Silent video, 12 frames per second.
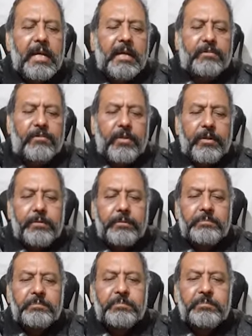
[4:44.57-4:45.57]
X-ray.
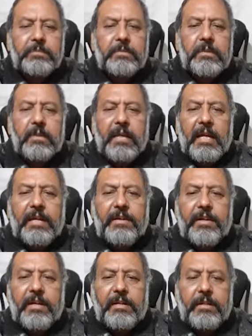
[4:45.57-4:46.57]
And
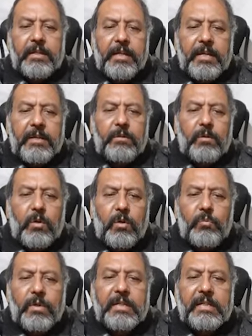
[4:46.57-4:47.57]
here again,
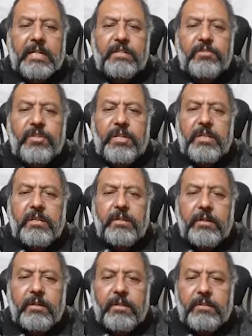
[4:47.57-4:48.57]
one can see
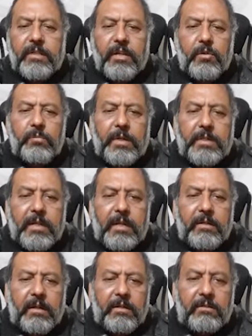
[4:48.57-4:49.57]
the
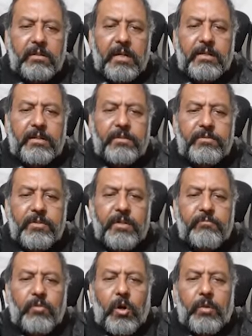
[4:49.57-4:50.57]
rheumatoid arthritis
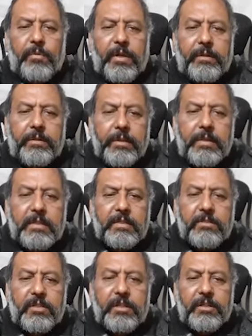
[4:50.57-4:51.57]
involving
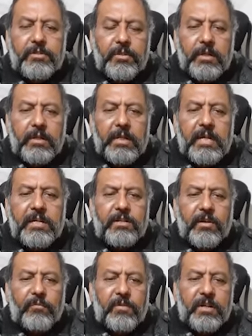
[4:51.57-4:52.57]
these
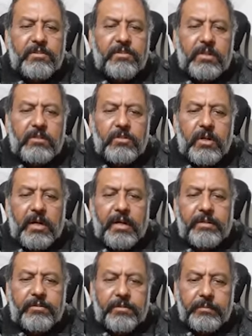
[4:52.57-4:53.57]
interphalangeal
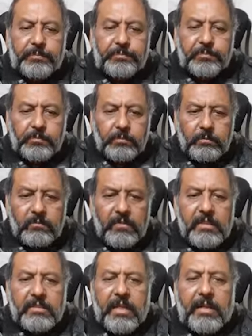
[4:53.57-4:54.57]
joints,
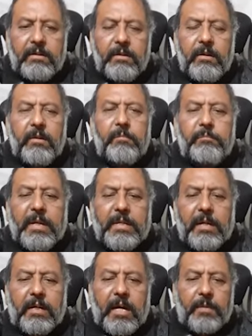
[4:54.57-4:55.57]
then
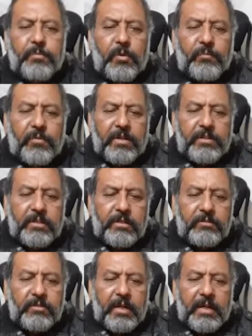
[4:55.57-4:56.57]

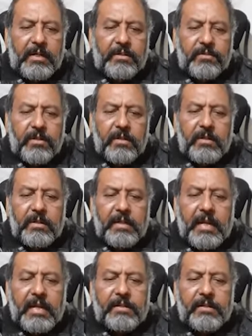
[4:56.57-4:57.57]
metacarpophalangeal joints,
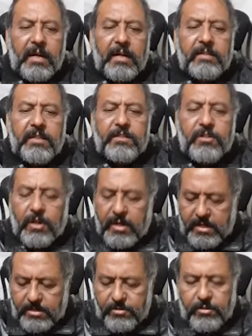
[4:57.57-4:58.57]
and the other
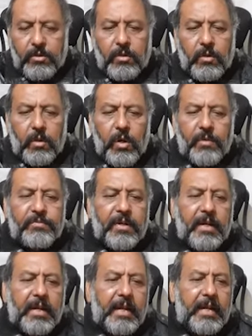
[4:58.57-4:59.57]
joints of the
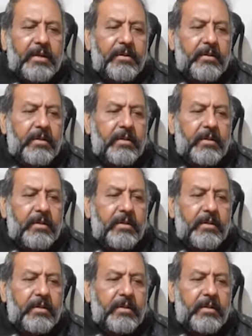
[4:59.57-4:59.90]
hand.